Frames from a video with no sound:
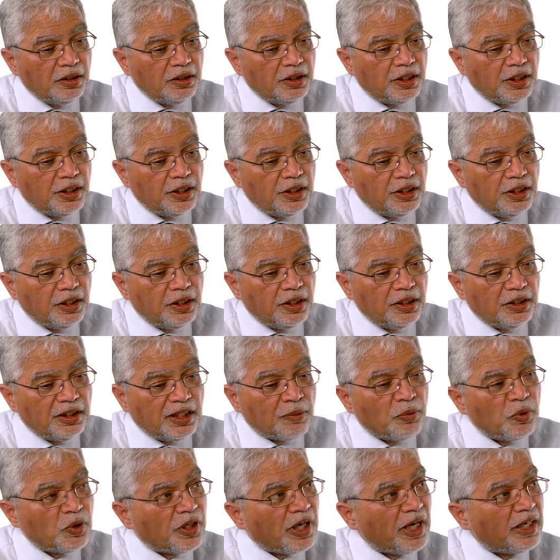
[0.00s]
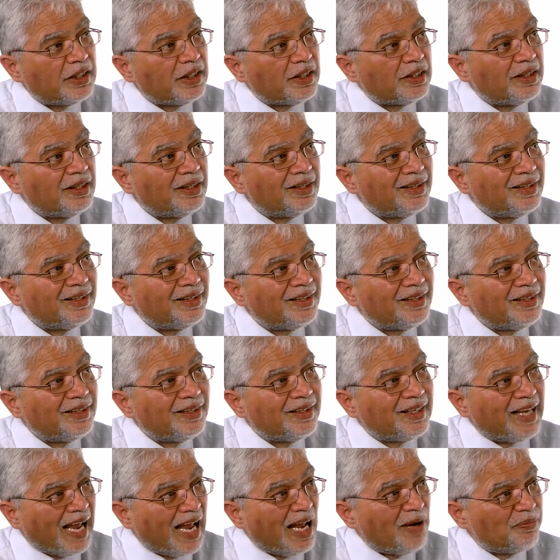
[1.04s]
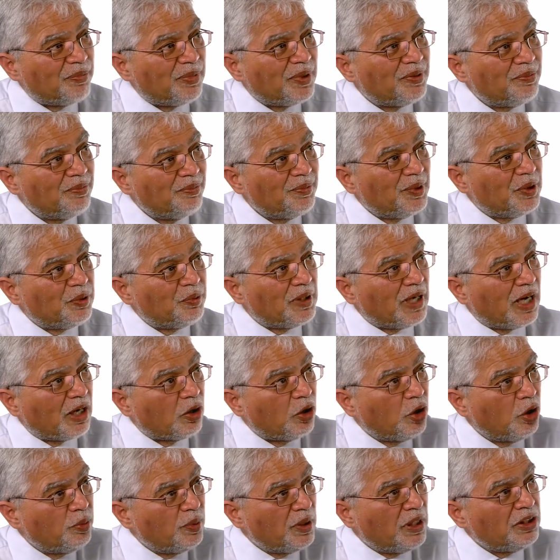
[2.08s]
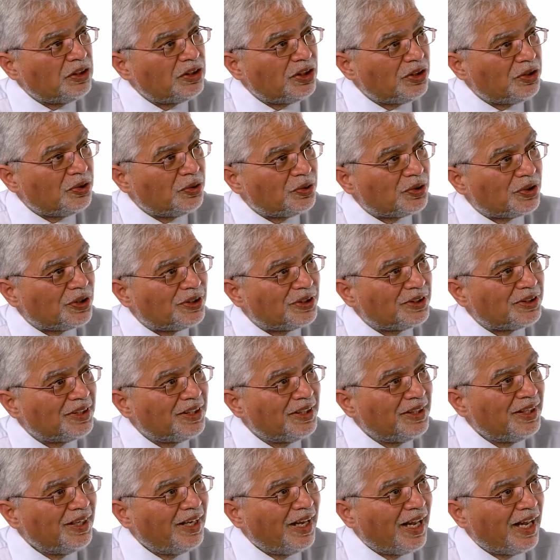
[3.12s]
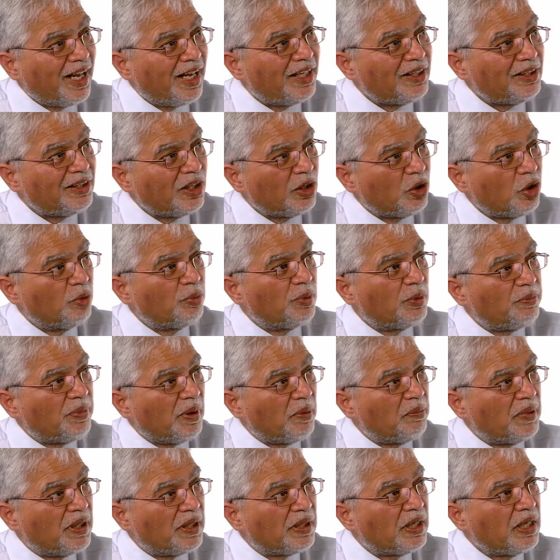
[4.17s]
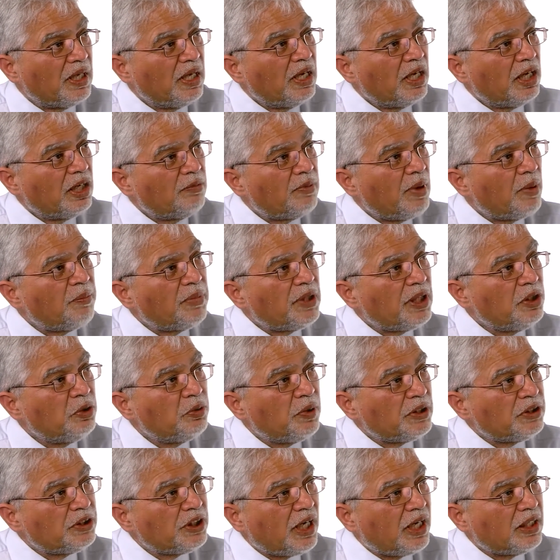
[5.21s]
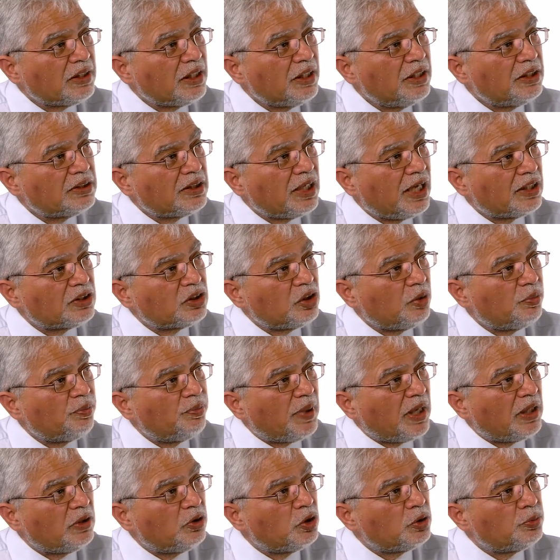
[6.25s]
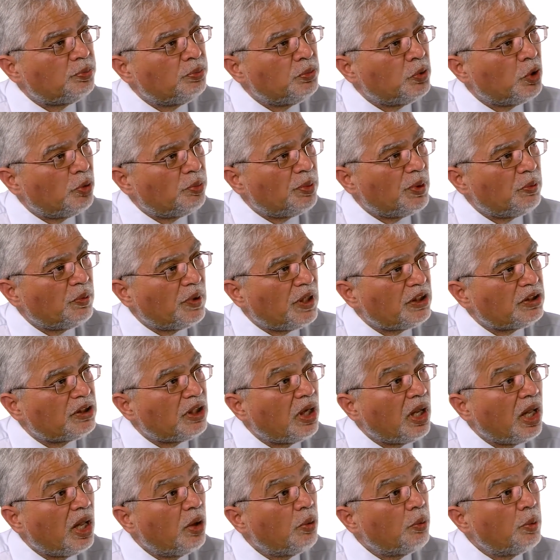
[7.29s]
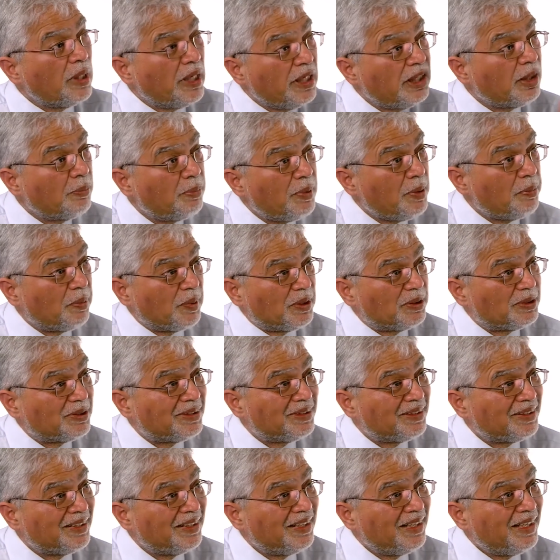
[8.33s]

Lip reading: the democratic gap between our global institutions and the global public. Remember the UN Charter, it starts off by those noble words, "We the peoples."